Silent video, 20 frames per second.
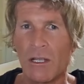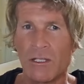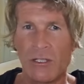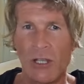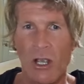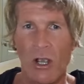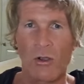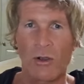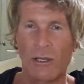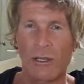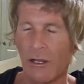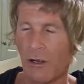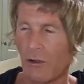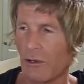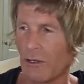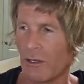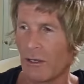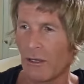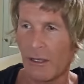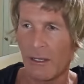So, you
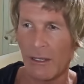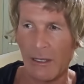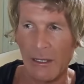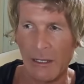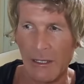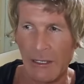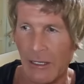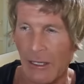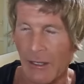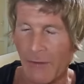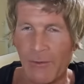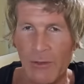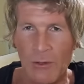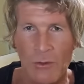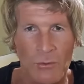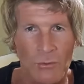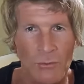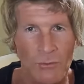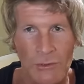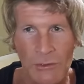know, if
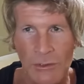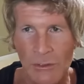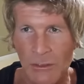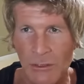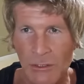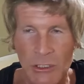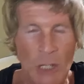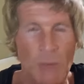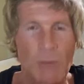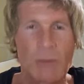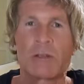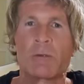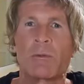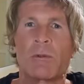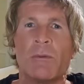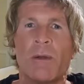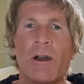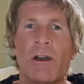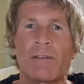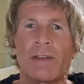you're super, super
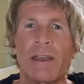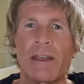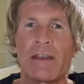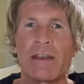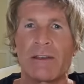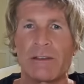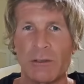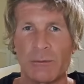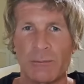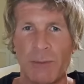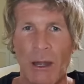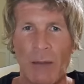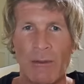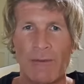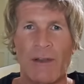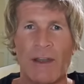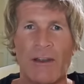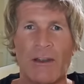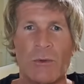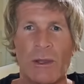motivated, you'll probably
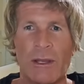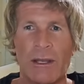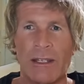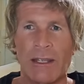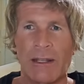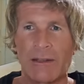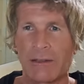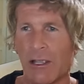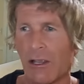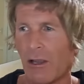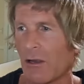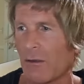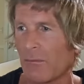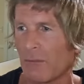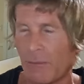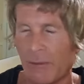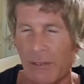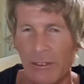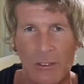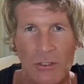find a way to get there.
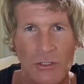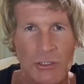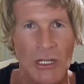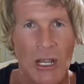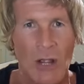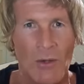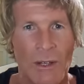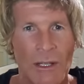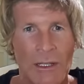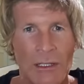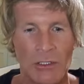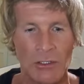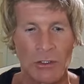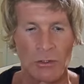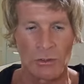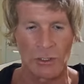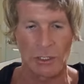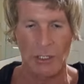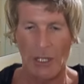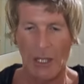Maybe you know Xiaowei
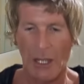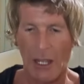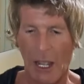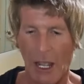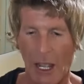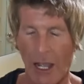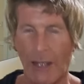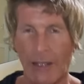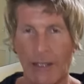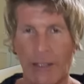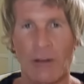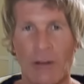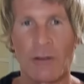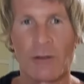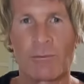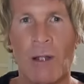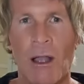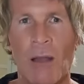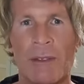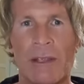Lu uh, you know,
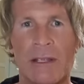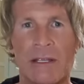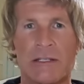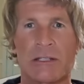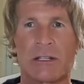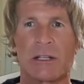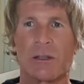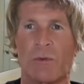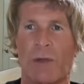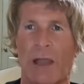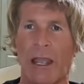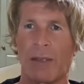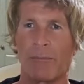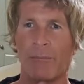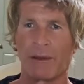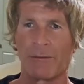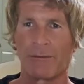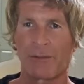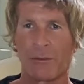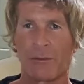there probably is still a way,
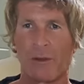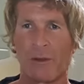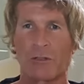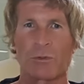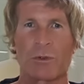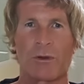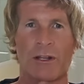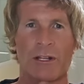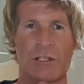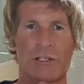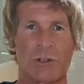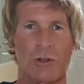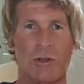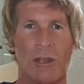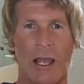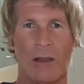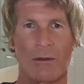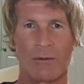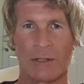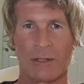but for the most part, it's sold out.